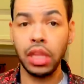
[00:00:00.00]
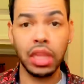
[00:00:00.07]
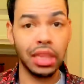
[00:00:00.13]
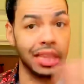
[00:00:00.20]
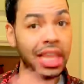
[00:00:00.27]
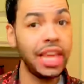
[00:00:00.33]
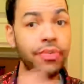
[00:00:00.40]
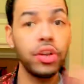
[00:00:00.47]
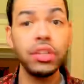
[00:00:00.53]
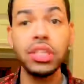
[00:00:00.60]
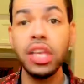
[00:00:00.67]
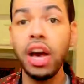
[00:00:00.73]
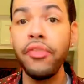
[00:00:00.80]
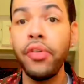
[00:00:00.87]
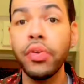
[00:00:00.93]
Leave your
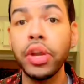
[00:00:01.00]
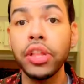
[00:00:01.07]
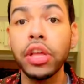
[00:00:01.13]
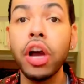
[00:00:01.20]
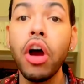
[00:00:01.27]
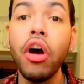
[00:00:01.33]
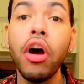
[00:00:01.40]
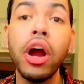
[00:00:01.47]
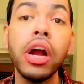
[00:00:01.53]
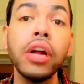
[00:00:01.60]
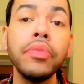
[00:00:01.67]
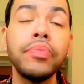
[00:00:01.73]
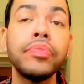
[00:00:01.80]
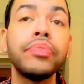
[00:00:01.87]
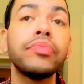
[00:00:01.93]
cell phone in the
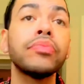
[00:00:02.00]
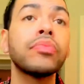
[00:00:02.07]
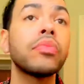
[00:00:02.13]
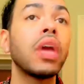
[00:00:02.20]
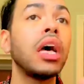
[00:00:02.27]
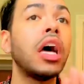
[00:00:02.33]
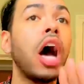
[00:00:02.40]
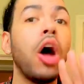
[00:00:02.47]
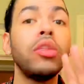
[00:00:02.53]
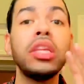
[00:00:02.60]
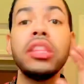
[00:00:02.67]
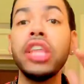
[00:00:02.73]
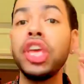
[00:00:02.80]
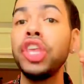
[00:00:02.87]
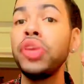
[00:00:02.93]
car. Only
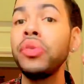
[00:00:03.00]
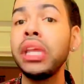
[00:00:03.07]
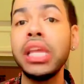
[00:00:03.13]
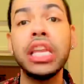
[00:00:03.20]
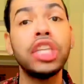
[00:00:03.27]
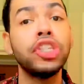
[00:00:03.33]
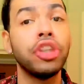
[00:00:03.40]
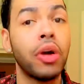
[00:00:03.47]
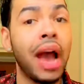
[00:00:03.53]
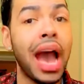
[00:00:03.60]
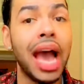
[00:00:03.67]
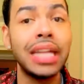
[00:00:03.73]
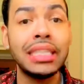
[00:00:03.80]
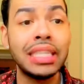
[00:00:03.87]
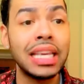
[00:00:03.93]
thing you need is your
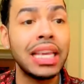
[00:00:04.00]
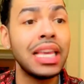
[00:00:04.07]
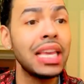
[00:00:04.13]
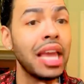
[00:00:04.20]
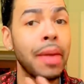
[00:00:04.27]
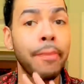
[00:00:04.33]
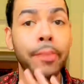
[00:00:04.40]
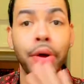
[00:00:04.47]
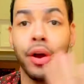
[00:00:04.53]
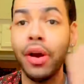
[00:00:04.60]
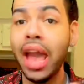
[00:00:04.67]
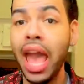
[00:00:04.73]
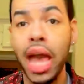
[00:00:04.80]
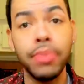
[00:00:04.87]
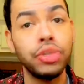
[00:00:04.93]
ID and
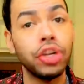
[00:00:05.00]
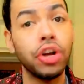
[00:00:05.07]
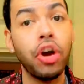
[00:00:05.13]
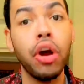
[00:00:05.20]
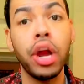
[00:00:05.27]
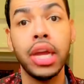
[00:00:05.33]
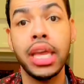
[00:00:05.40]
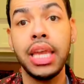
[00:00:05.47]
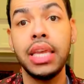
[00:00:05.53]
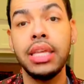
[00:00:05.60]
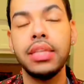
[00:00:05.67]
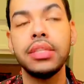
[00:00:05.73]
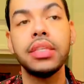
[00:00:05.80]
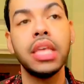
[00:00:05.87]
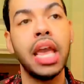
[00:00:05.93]
perhaps your car
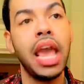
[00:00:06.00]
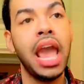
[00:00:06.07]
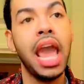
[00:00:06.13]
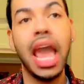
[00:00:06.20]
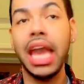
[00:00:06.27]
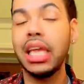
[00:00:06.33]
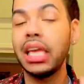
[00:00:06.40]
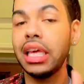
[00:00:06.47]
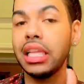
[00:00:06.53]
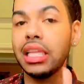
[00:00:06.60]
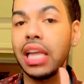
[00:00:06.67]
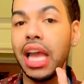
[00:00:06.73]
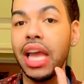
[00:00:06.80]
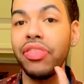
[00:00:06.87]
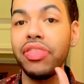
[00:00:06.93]
keys.
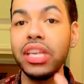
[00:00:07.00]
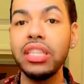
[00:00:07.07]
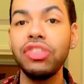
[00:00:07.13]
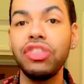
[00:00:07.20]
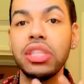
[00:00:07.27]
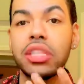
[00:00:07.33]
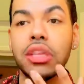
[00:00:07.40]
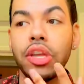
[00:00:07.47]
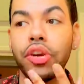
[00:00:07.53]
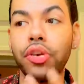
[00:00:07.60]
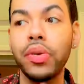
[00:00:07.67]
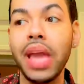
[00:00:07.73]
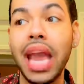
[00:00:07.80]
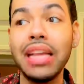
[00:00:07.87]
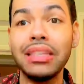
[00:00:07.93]
And this just
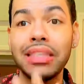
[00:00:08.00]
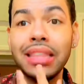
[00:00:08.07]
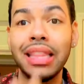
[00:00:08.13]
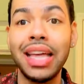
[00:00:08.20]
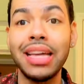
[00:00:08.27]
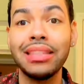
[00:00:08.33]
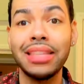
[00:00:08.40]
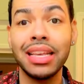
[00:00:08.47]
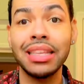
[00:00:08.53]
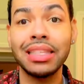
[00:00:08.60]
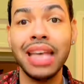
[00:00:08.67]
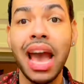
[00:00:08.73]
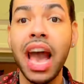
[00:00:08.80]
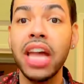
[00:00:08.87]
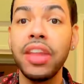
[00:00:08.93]
creates less
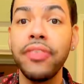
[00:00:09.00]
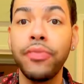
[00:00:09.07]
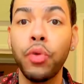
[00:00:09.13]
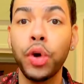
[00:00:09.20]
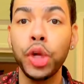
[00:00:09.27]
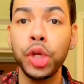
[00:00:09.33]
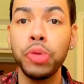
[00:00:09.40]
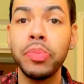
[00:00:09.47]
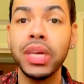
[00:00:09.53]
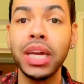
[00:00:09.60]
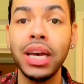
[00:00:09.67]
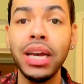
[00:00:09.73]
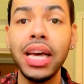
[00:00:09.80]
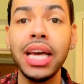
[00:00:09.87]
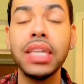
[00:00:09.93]
anxiety for you
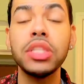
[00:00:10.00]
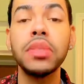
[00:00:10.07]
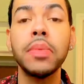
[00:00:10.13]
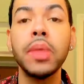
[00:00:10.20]
because